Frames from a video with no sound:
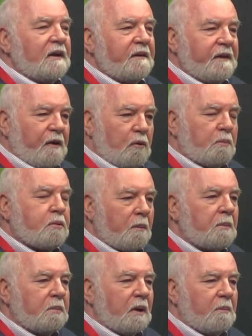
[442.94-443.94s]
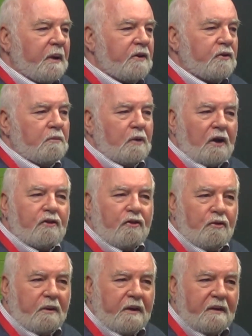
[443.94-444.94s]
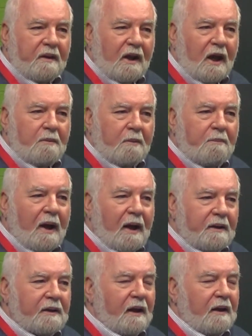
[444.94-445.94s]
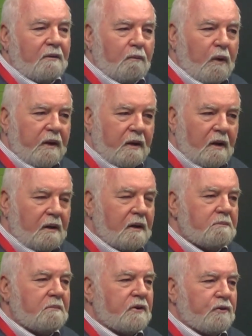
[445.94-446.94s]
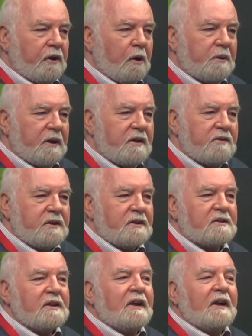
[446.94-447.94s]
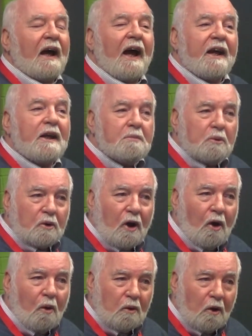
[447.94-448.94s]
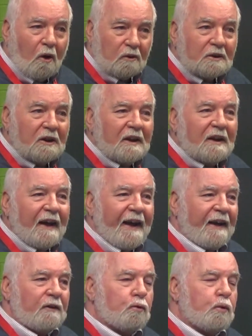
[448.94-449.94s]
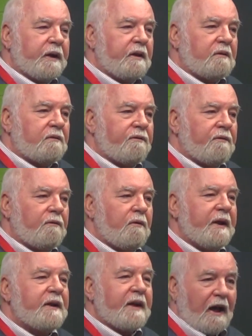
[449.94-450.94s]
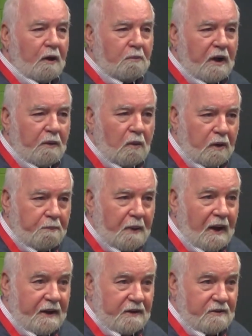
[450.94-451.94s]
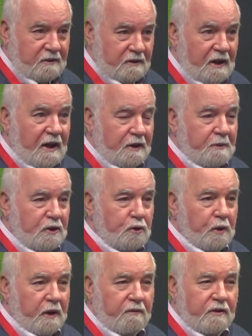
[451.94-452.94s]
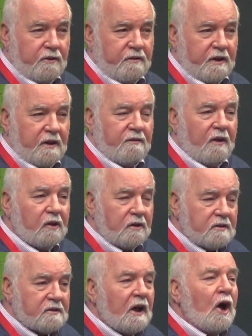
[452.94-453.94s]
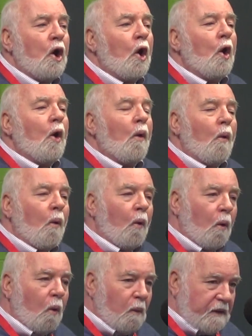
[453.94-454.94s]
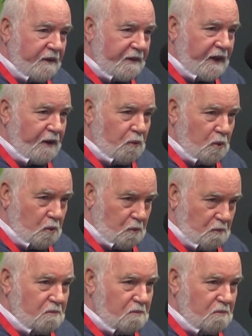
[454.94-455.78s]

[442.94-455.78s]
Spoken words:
there will probably be some ructions within the Labor Party, and whether Mr. Albanese is able to hold on and recalibrate what the party's going to be doing vis-a-vis the voters, or whether they will